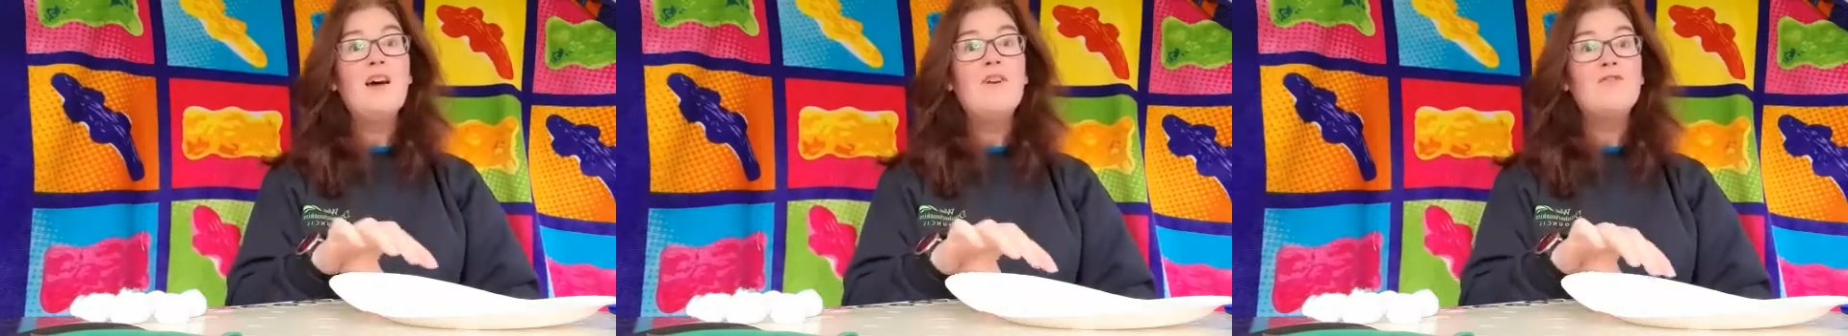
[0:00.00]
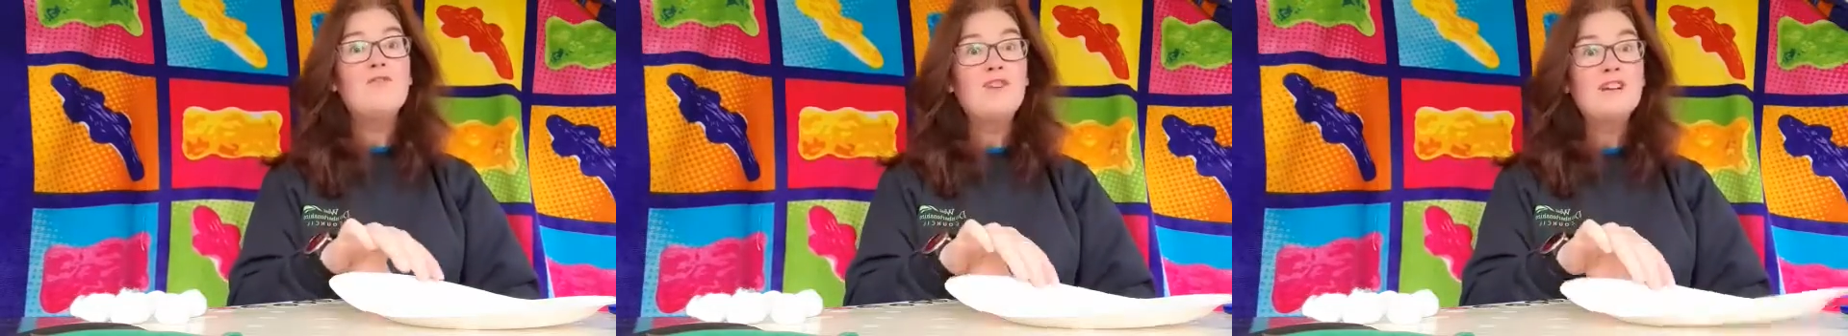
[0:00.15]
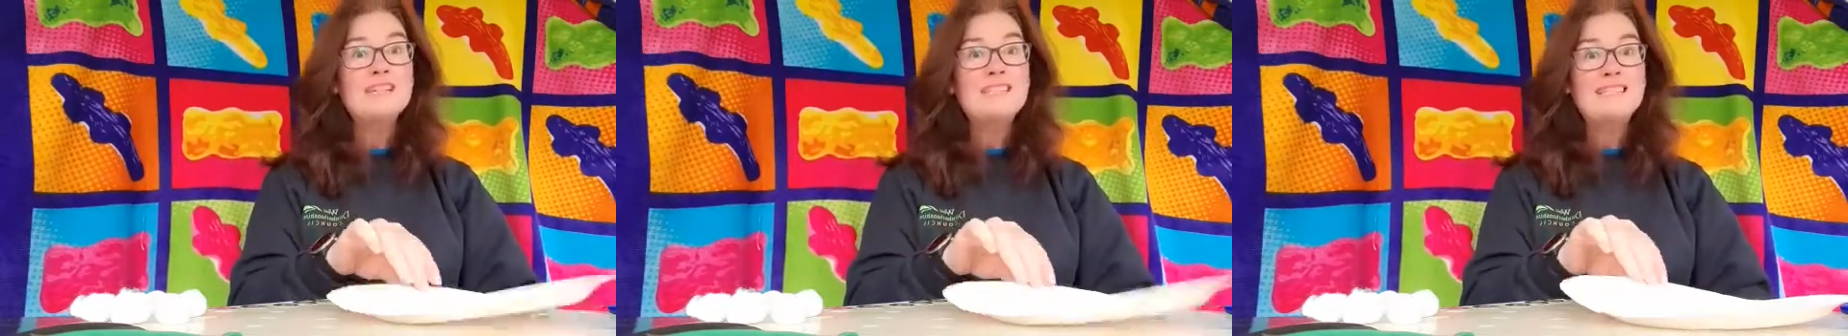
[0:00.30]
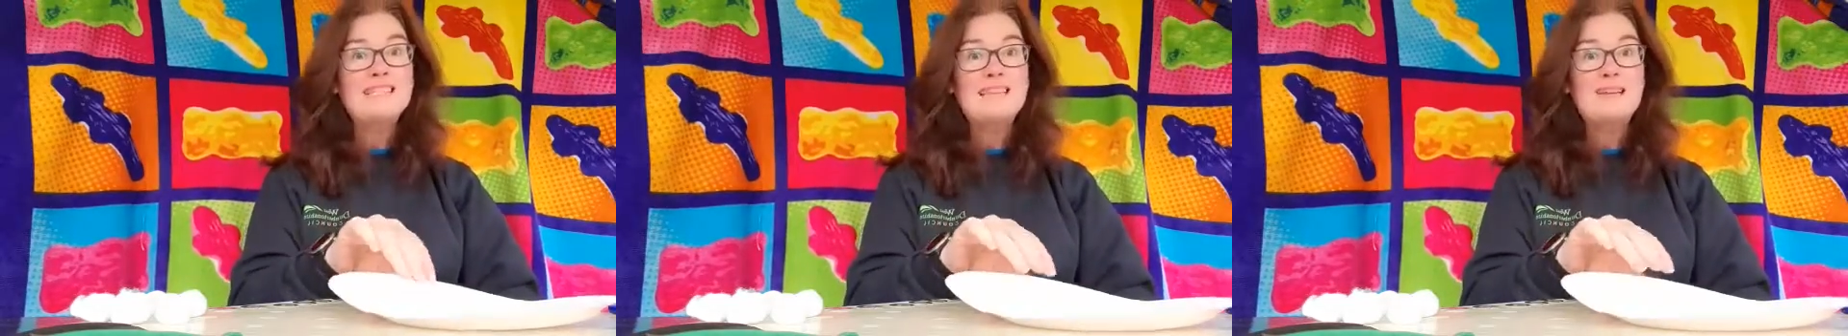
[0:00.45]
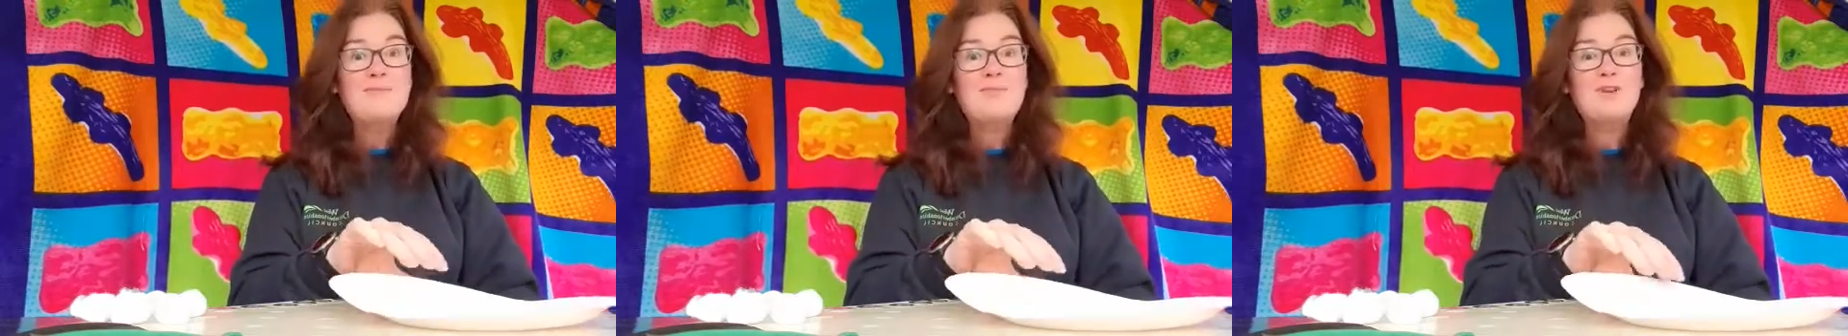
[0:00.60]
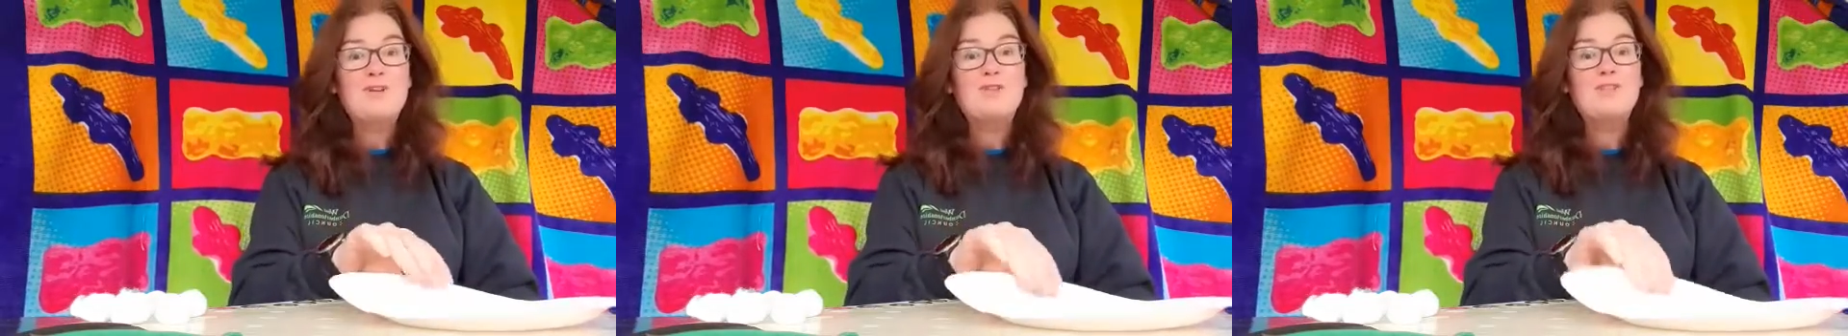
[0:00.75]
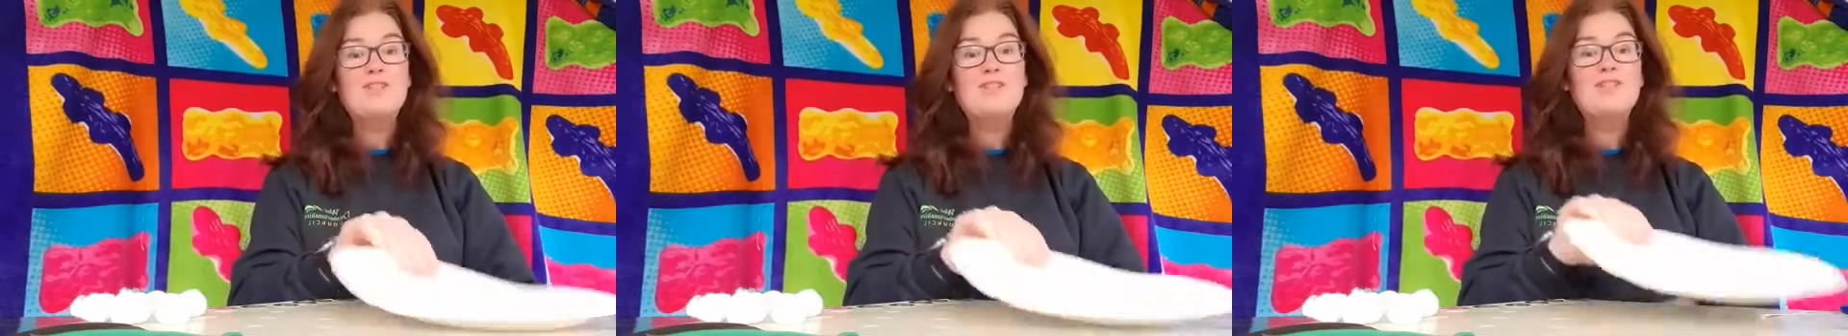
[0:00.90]
First thing we're
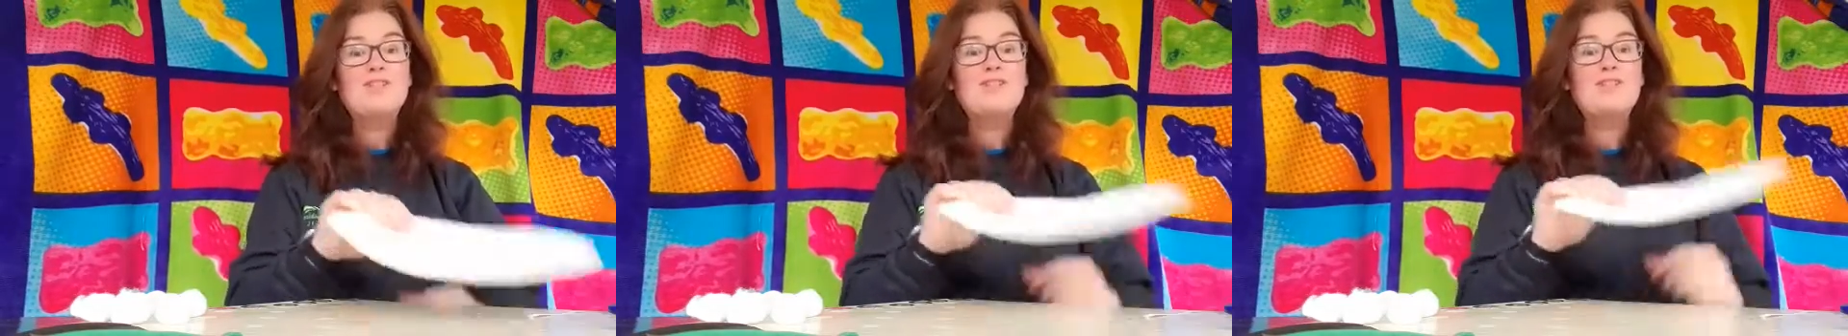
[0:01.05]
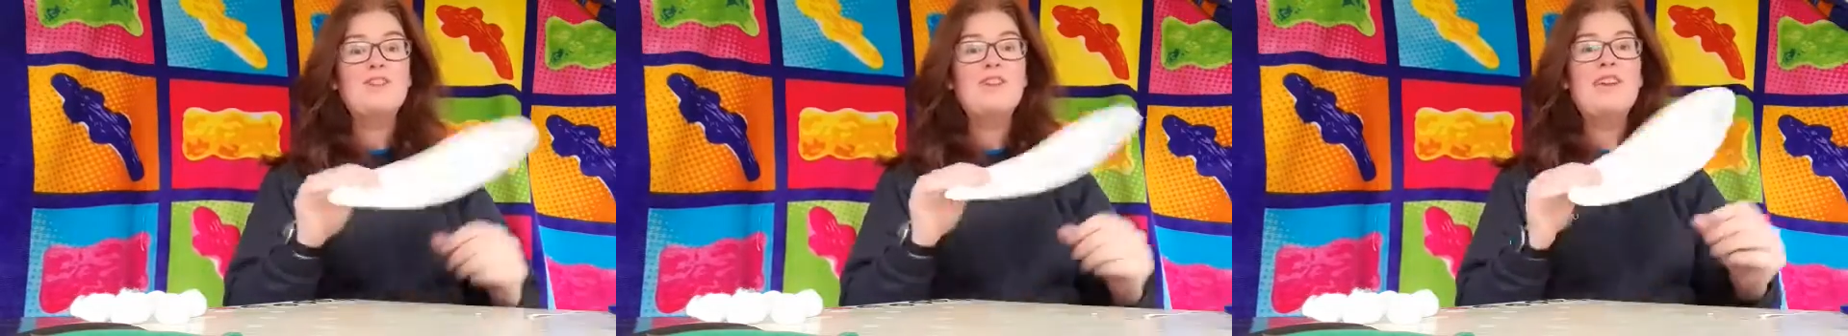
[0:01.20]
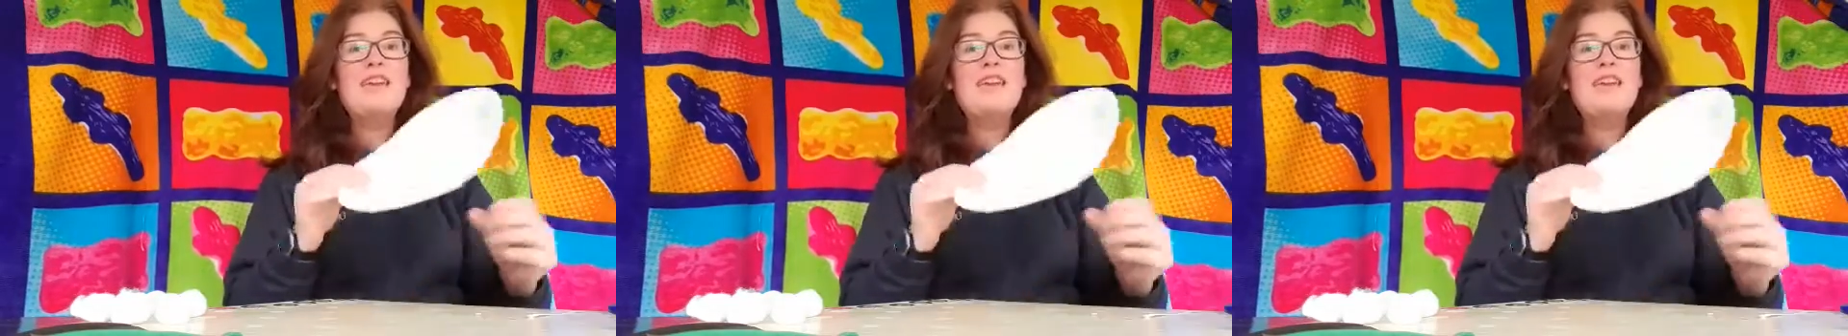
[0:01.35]
going to do